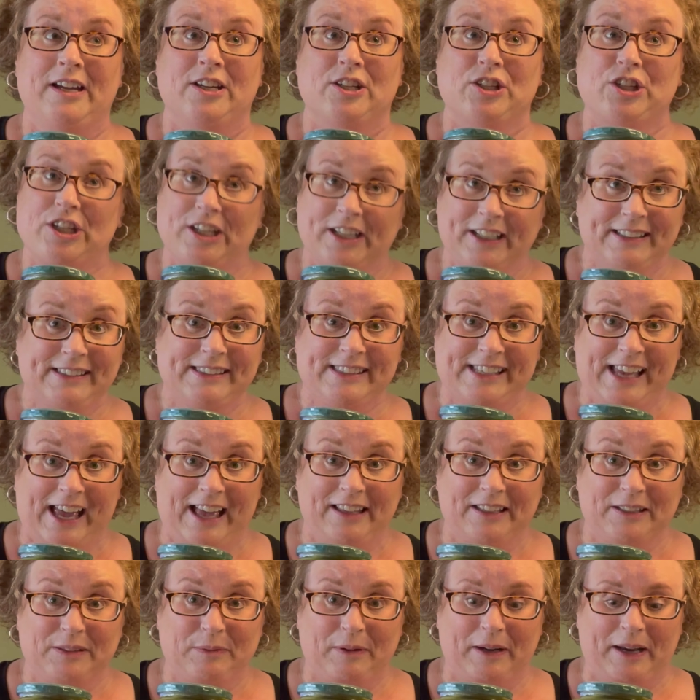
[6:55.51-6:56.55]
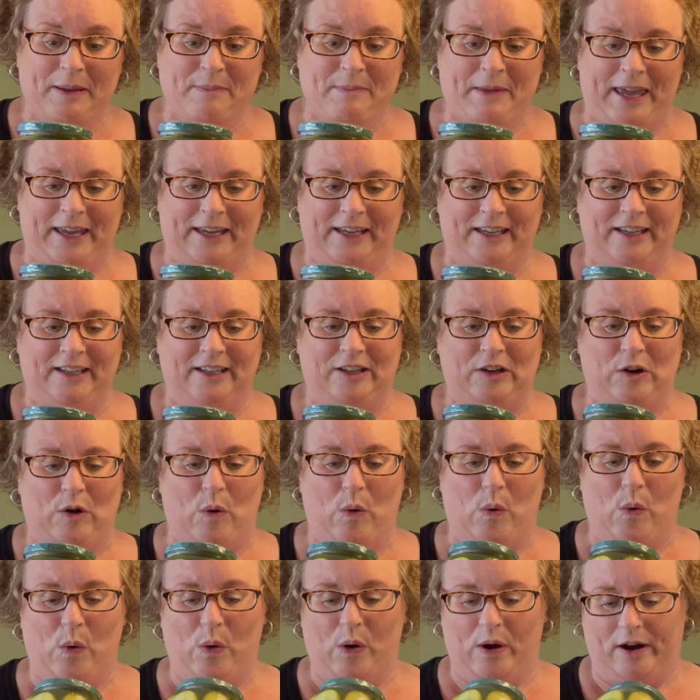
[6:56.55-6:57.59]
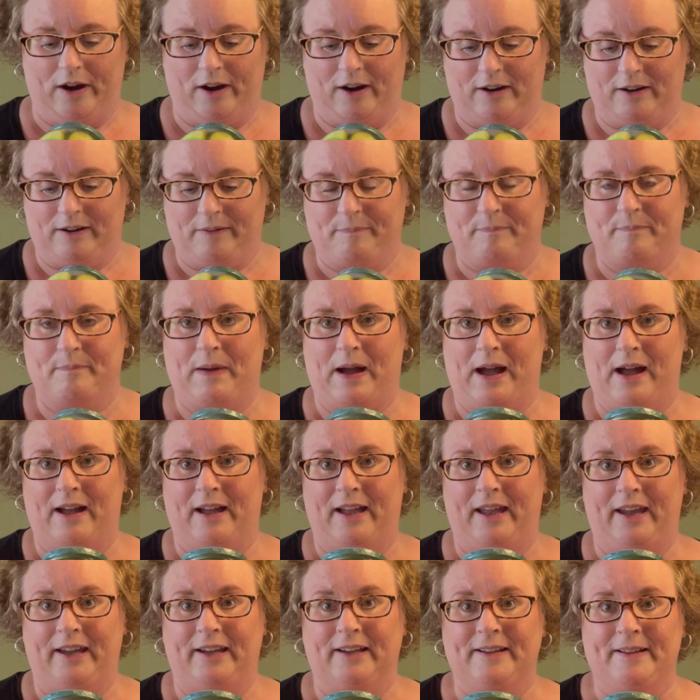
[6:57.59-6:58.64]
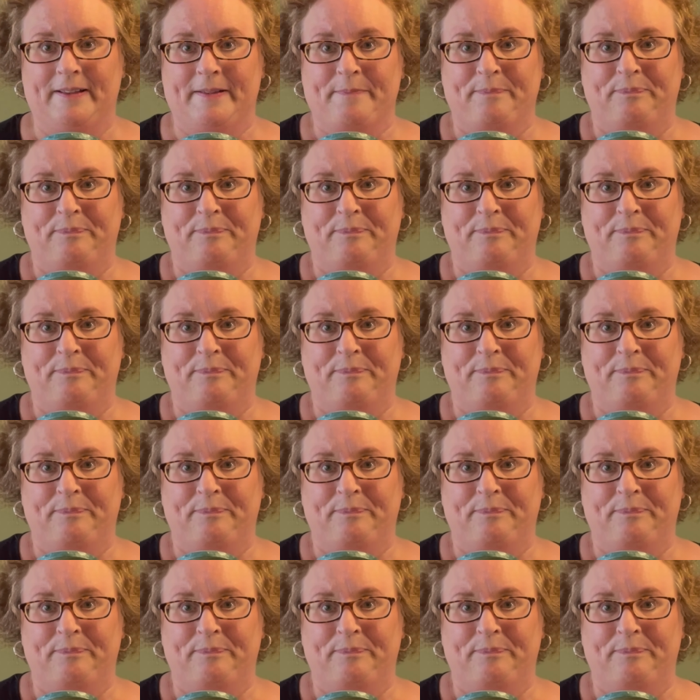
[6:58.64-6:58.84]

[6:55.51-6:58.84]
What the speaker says: chicken salad when I make it or my